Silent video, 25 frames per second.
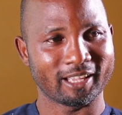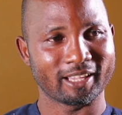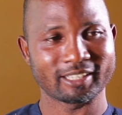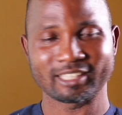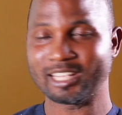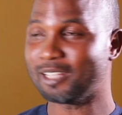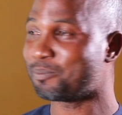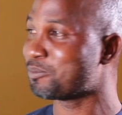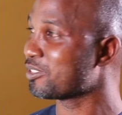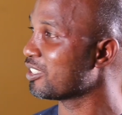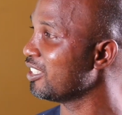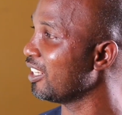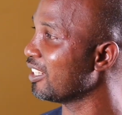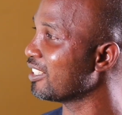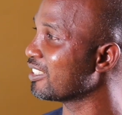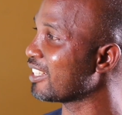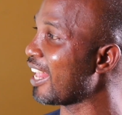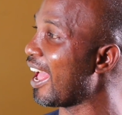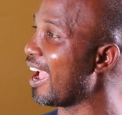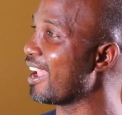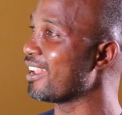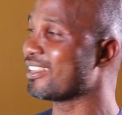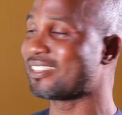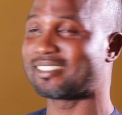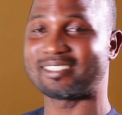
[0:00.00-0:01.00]
Sit
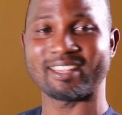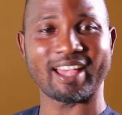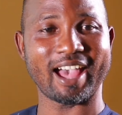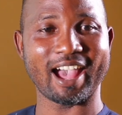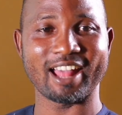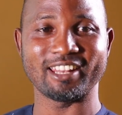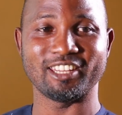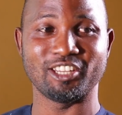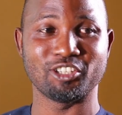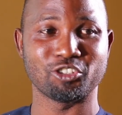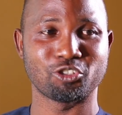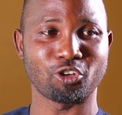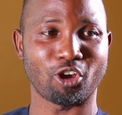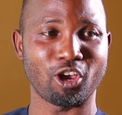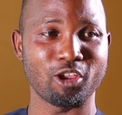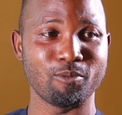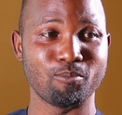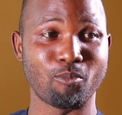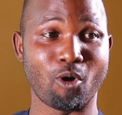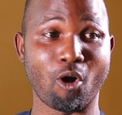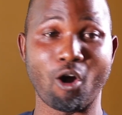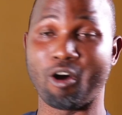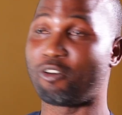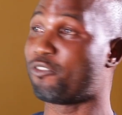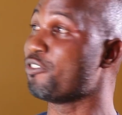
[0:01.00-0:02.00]
tight and enjoy
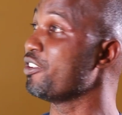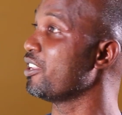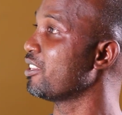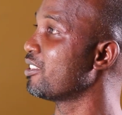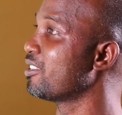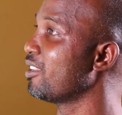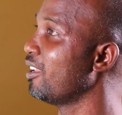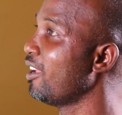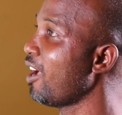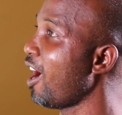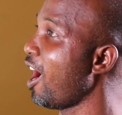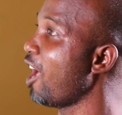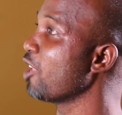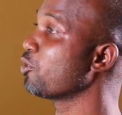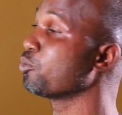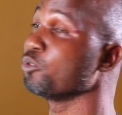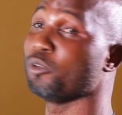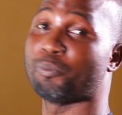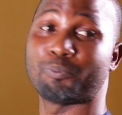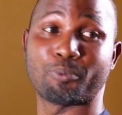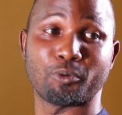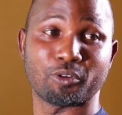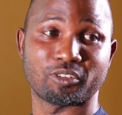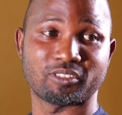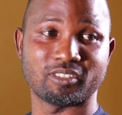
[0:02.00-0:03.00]
more of it as we
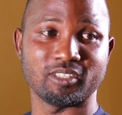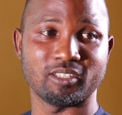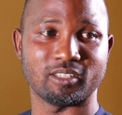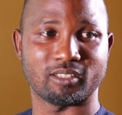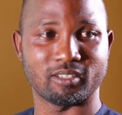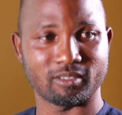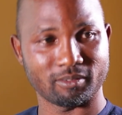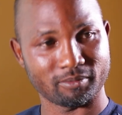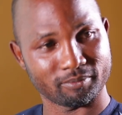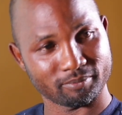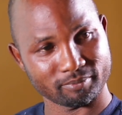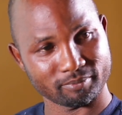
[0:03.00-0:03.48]
proceed.